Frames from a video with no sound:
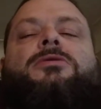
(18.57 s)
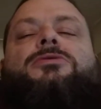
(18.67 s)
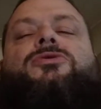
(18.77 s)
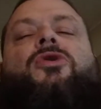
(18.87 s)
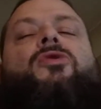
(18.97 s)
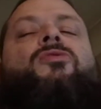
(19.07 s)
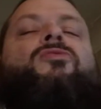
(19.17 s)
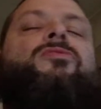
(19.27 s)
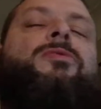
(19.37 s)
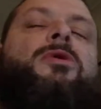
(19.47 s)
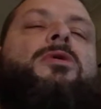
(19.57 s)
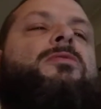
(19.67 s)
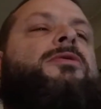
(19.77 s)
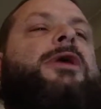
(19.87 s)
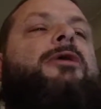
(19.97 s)
So,
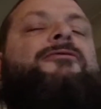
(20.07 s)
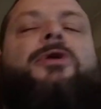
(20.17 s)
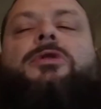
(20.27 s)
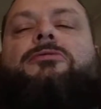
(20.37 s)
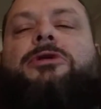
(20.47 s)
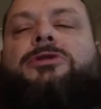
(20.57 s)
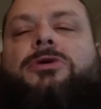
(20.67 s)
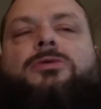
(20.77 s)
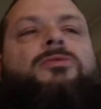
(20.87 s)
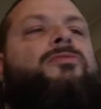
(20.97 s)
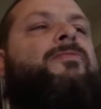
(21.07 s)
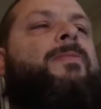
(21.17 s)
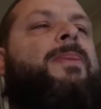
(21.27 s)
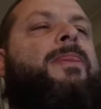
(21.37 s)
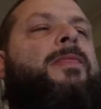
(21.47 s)
without further ado,
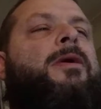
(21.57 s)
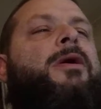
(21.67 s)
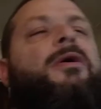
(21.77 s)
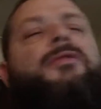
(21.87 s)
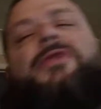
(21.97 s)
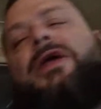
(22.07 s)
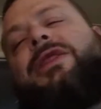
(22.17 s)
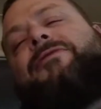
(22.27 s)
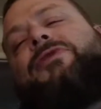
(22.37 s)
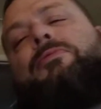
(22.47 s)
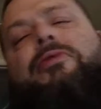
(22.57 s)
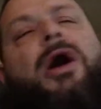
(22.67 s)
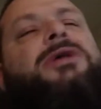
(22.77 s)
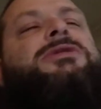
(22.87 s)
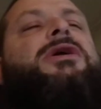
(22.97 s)
They Live the
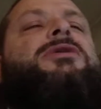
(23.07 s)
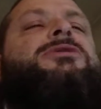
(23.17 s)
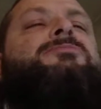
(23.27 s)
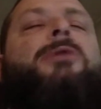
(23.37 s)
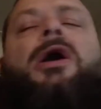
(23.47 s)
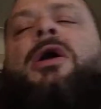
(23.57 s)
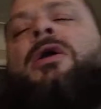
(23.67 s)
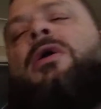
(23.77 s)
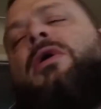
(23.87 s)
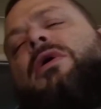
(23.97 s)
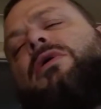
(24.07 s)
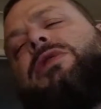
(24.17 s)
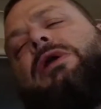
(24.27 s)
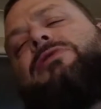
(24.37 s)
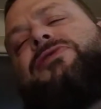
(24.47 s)
Process by
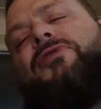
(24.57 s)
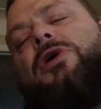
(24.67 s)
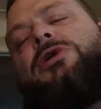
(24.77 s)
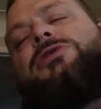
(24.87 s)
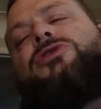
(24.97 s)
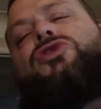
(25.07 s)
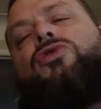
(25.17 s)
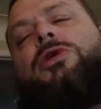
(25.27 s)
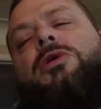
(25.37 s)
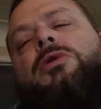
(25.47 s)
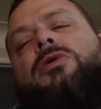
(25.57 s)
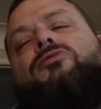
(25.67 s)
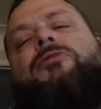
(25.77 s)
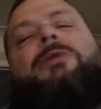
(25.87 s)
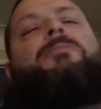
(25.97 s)
Clarence Ferguson Jr.,
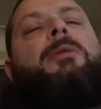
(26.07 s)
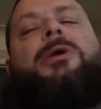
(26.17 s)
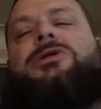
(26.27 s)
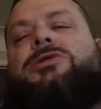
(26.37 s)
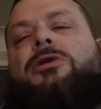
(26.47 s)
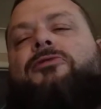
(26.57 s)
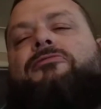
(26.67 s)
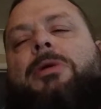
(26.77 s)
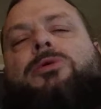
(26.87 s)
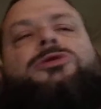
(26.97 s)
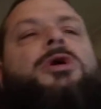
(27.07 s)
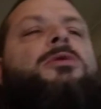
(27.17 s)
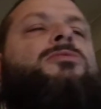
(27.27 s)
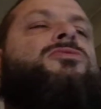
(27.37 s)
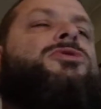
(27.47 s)
read by myself, Rebel
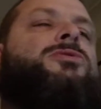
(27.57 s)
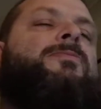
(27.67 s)
Jones.